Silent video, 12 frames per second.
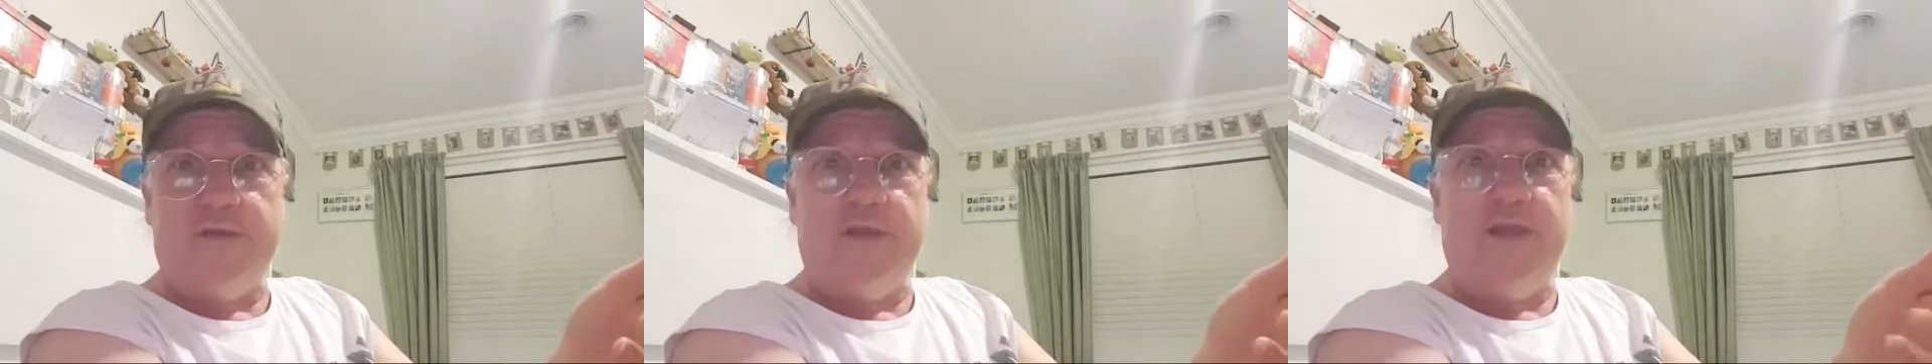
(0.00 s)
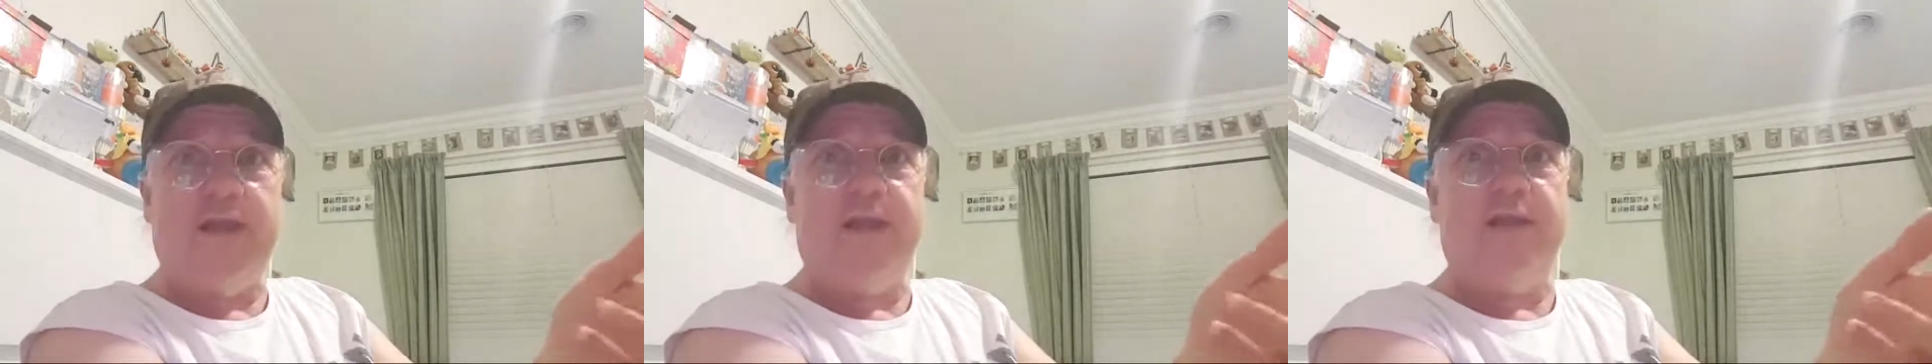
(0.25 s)

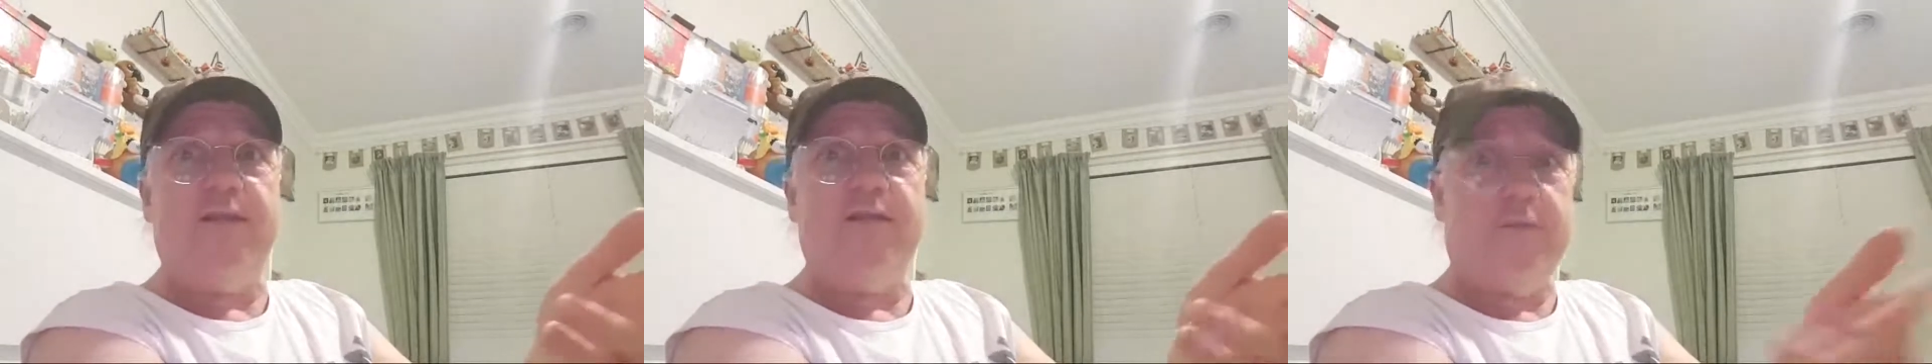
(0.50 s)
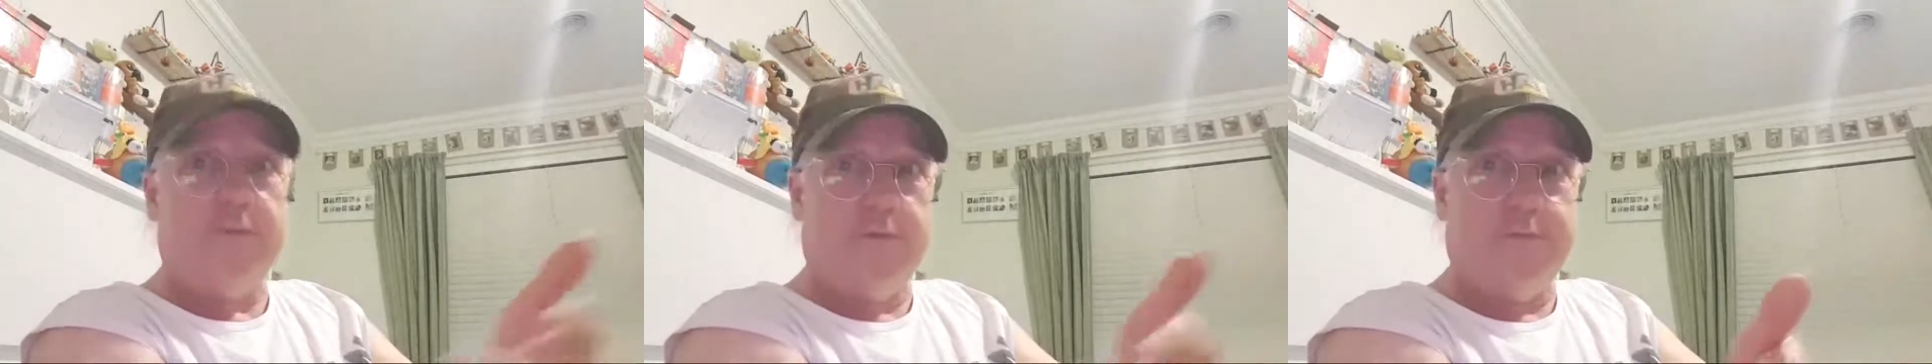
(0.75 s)
and
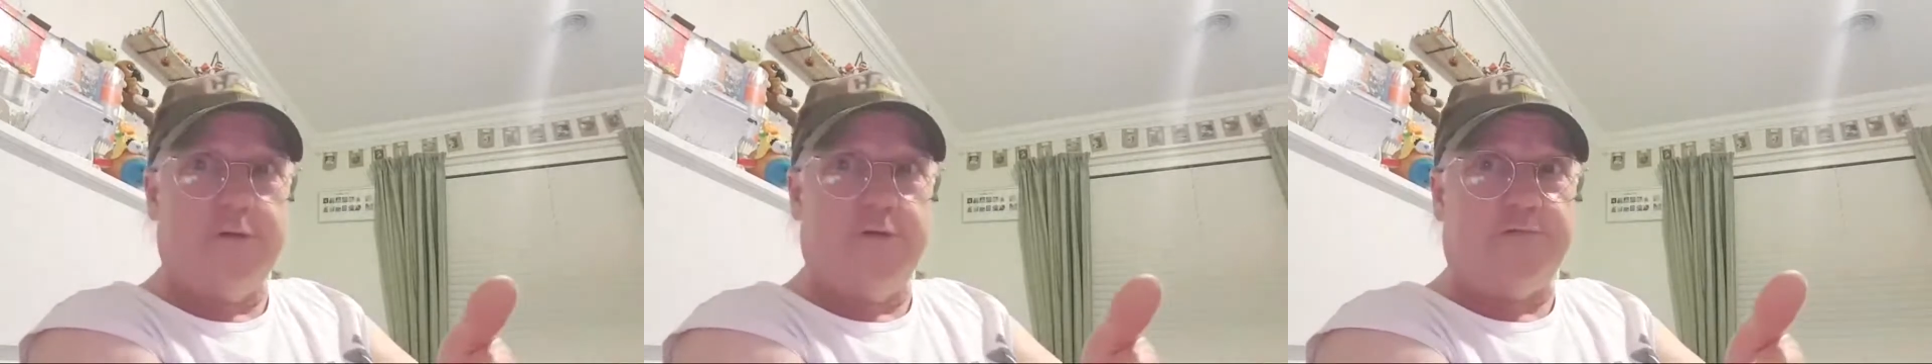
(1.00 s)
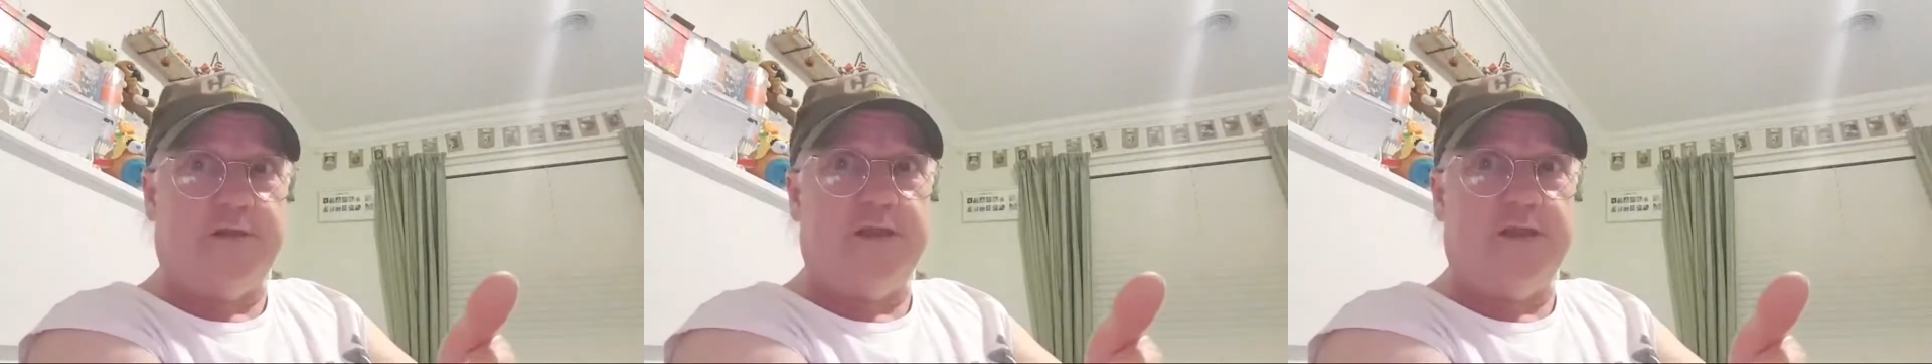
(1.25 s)
the birthday